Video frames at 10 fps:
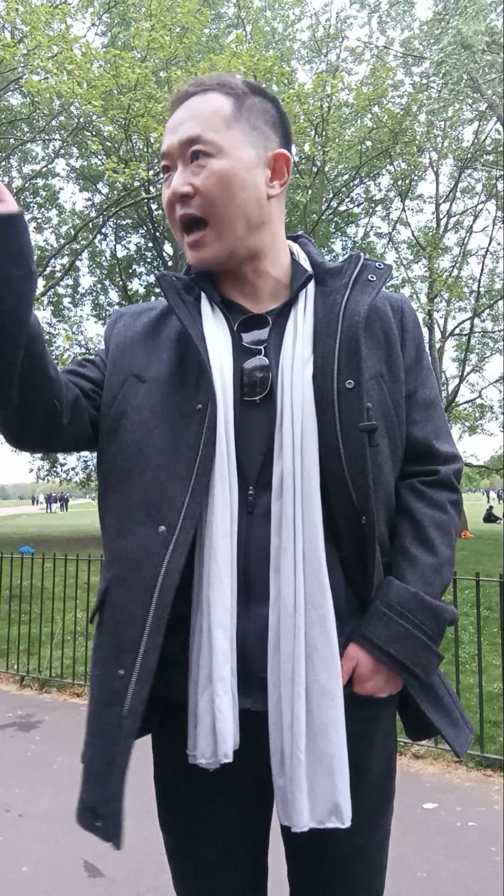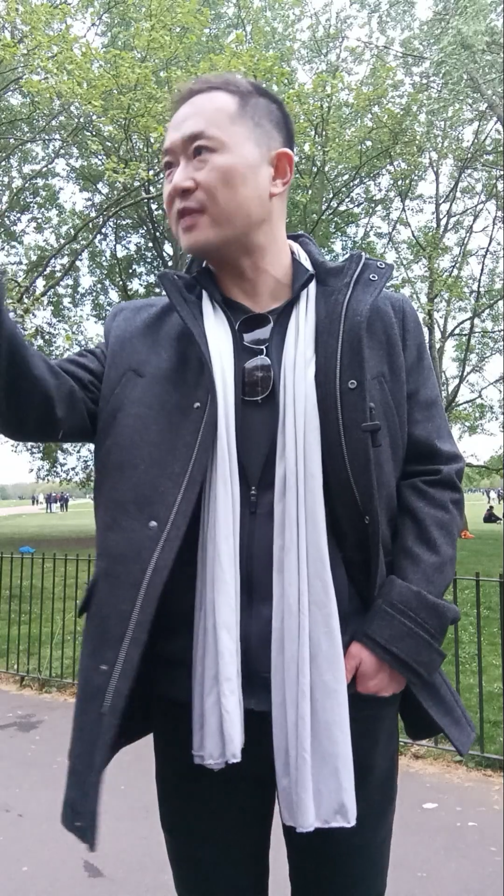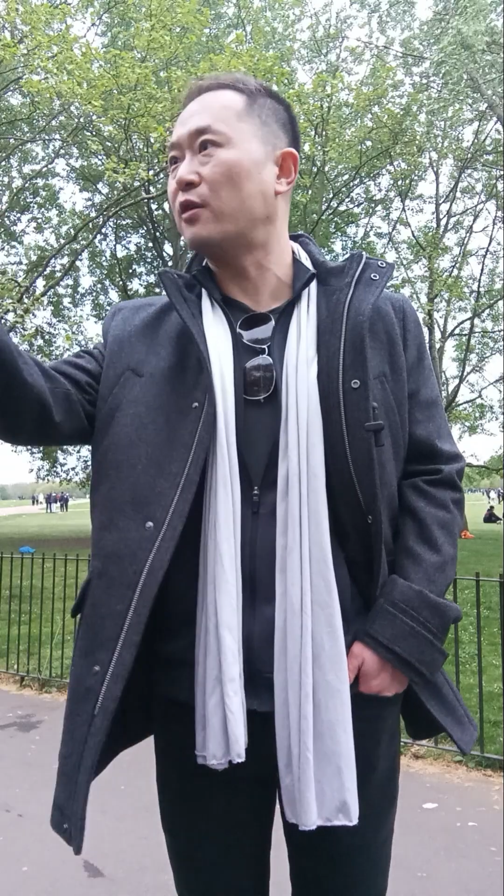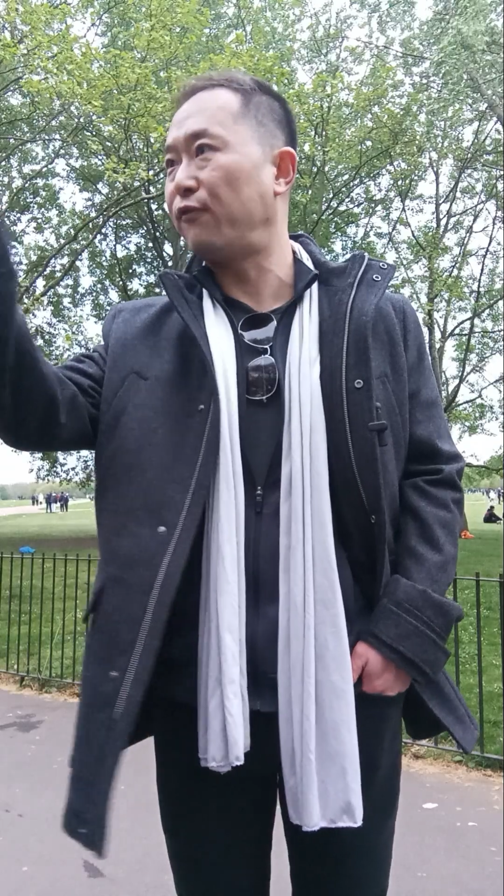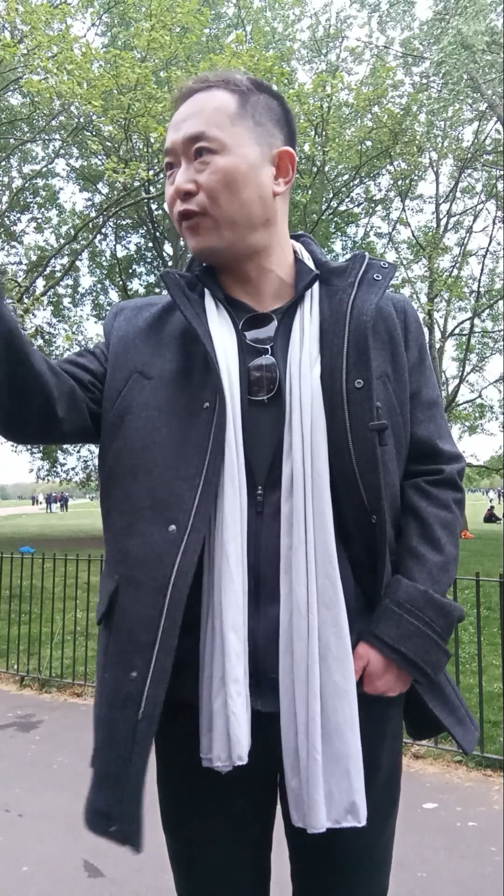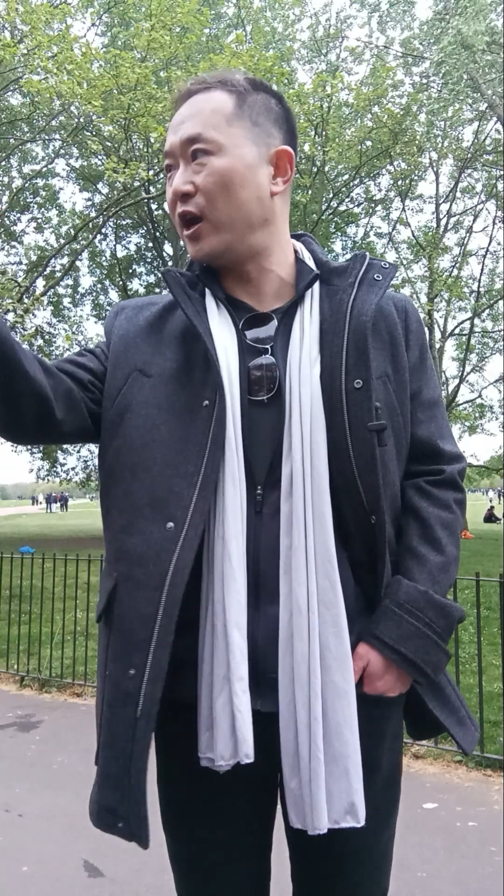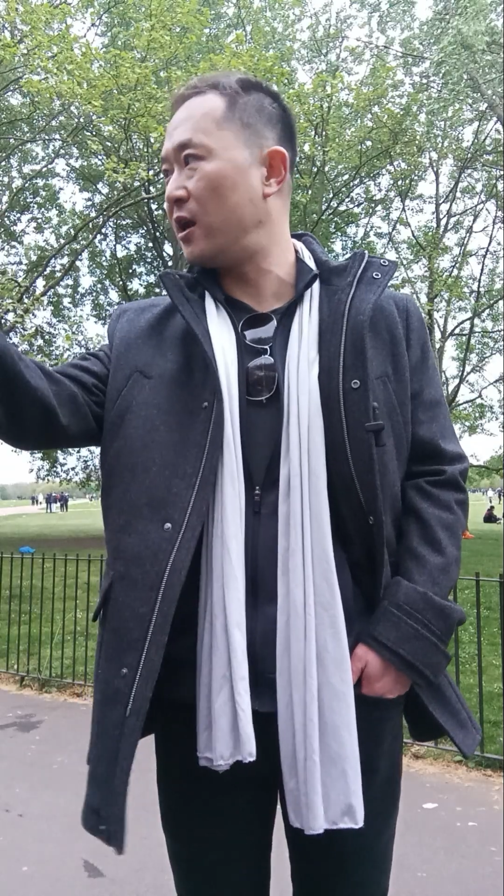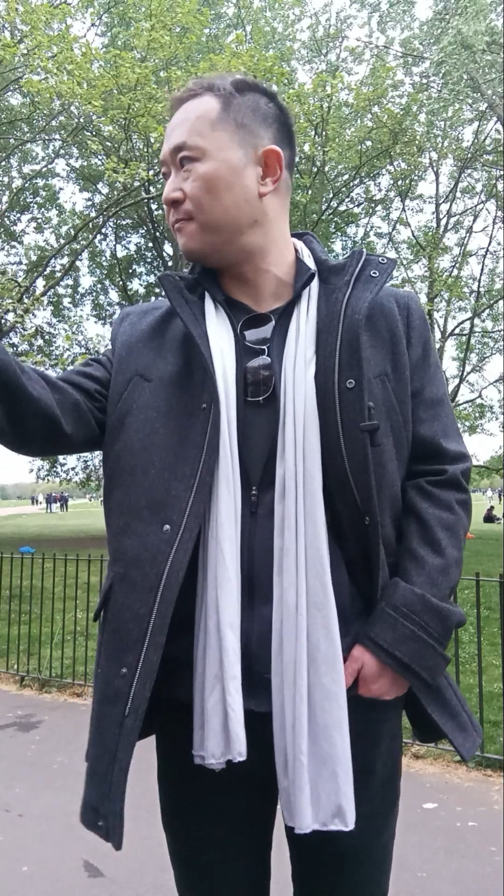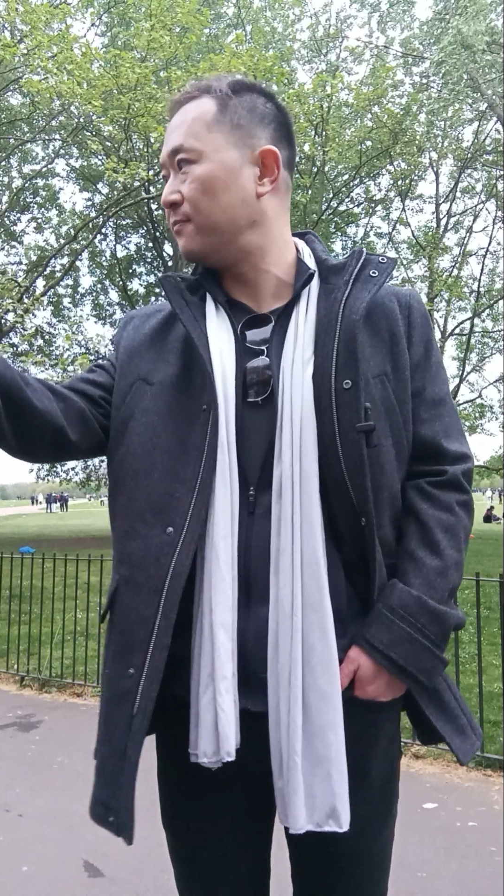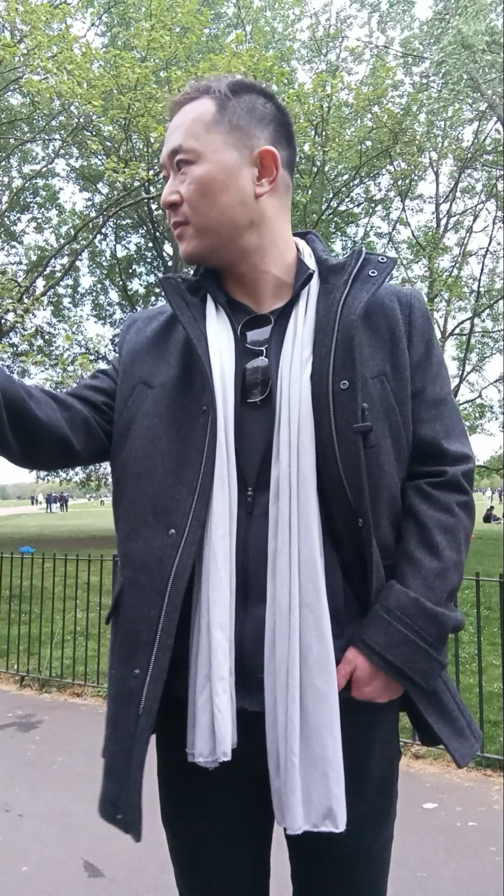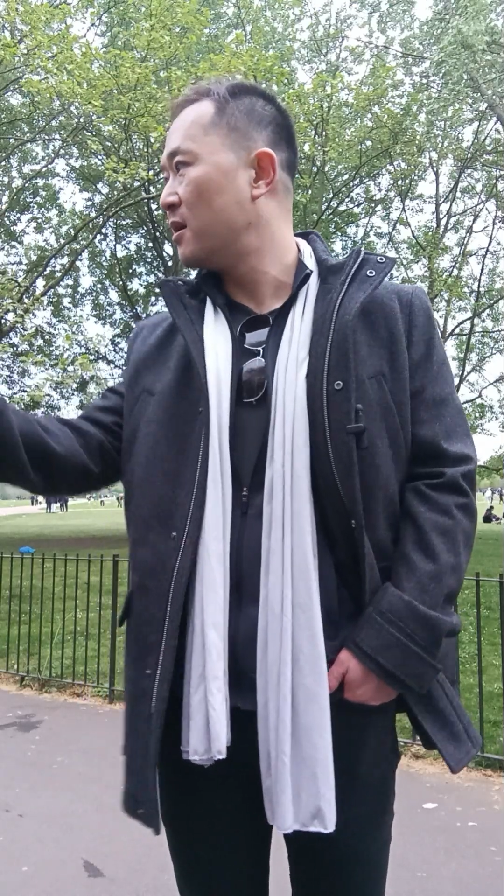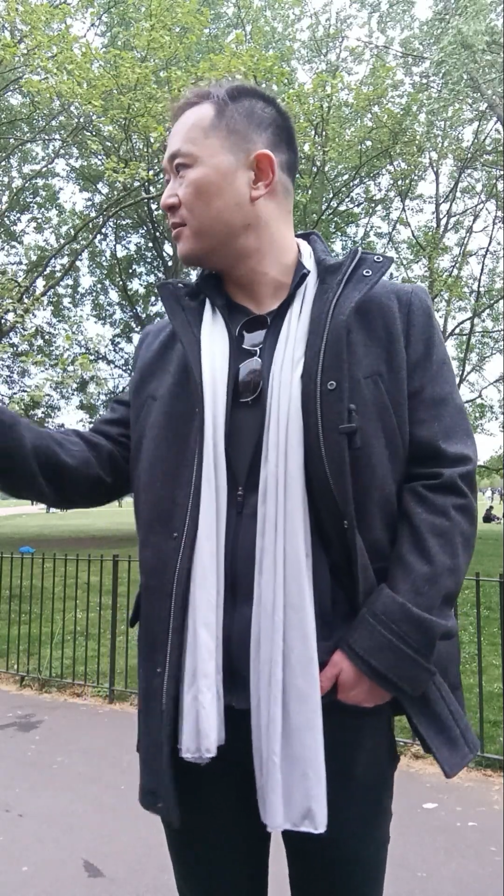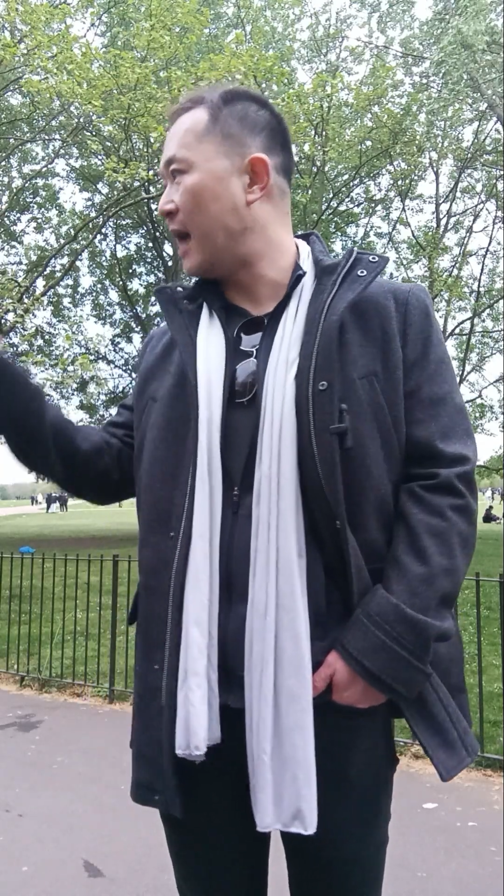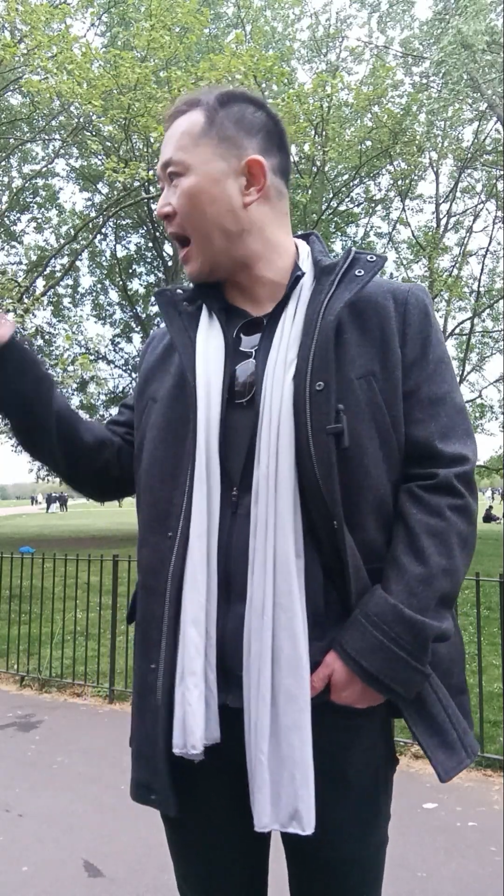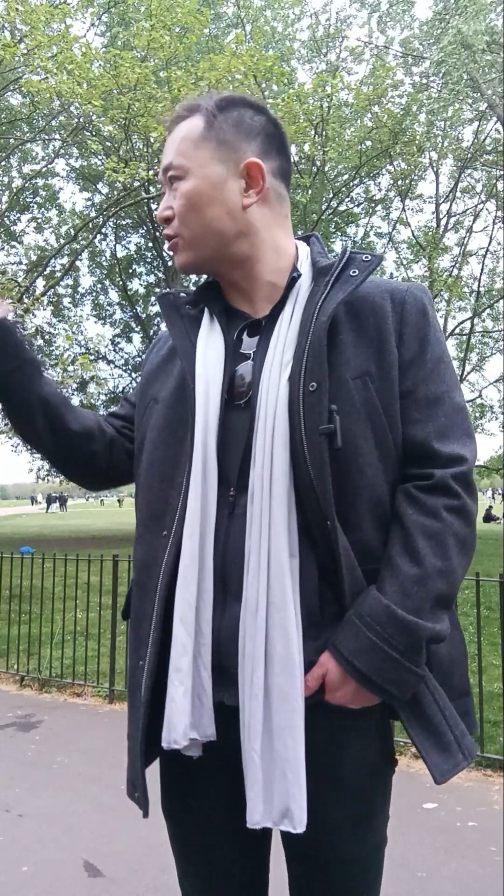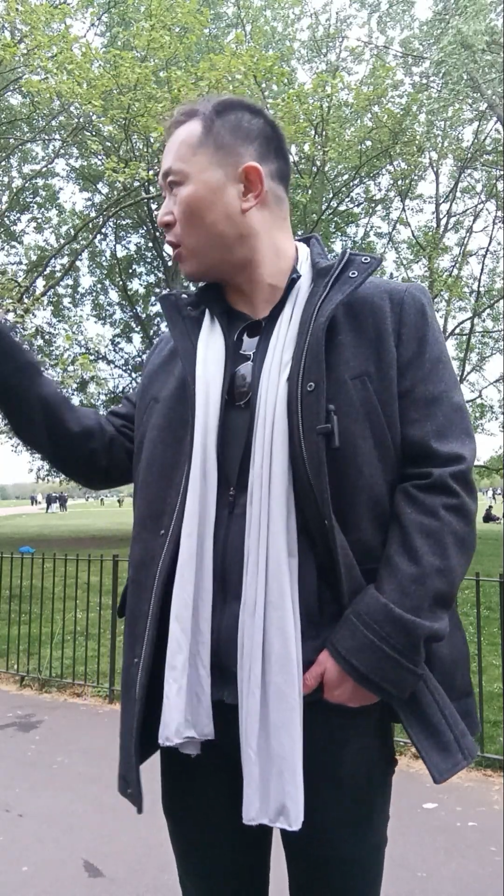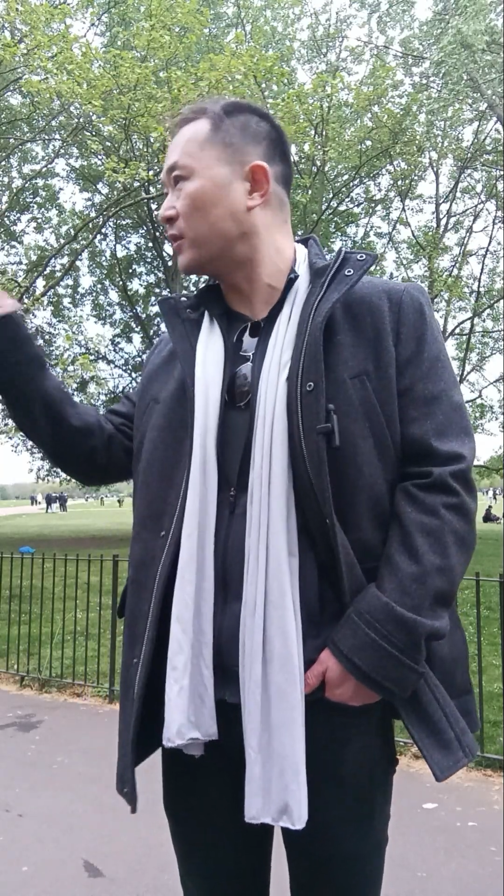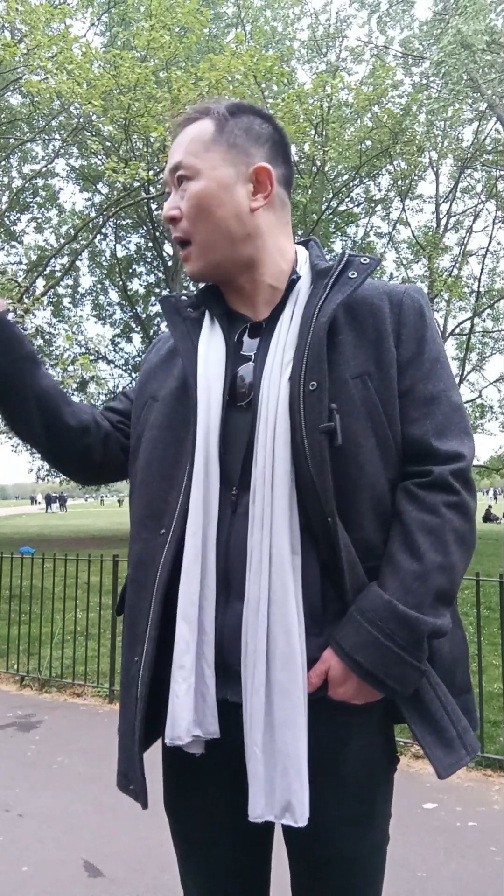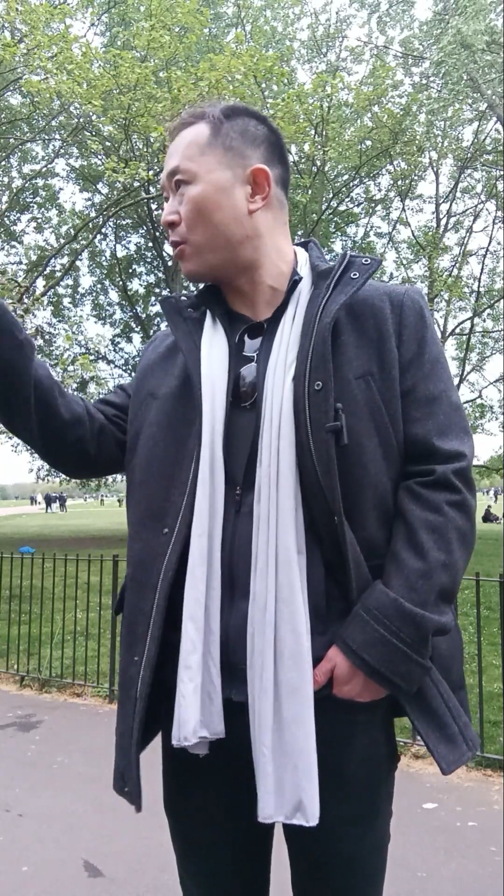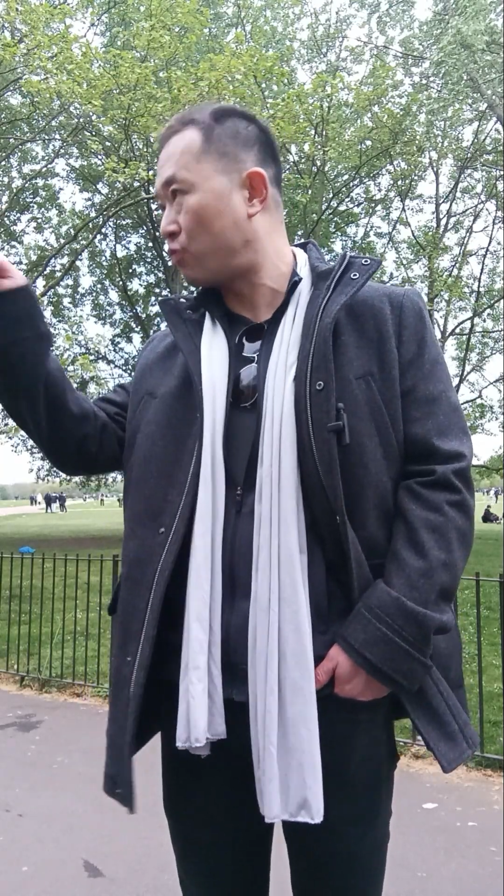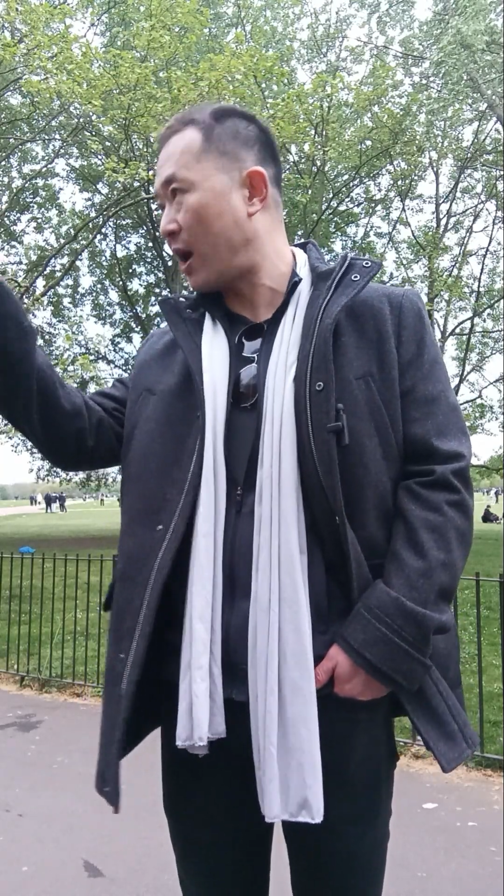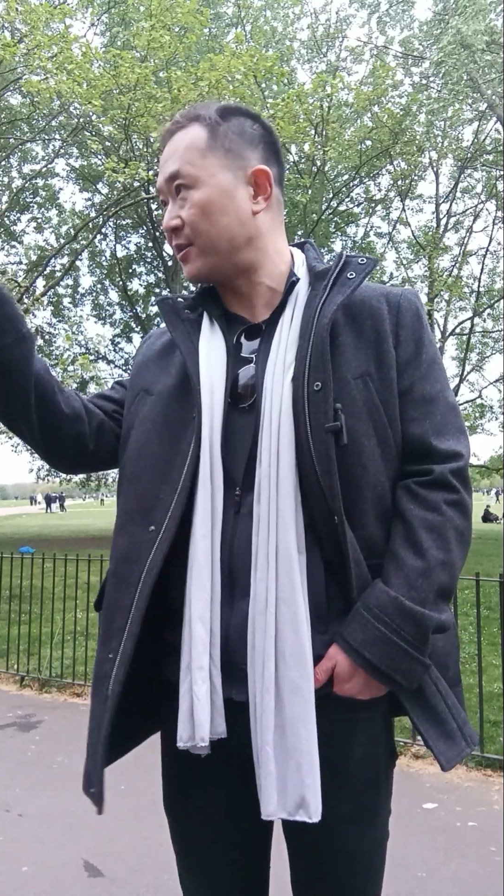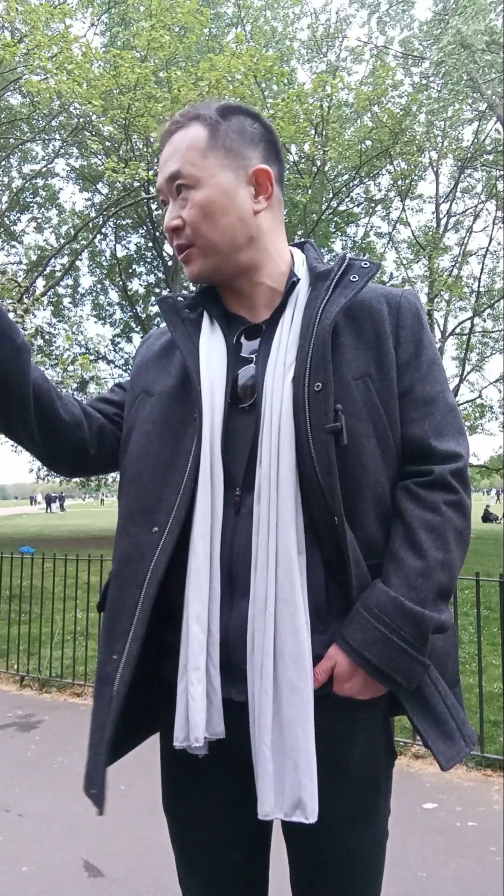a freedom. That's your democracy.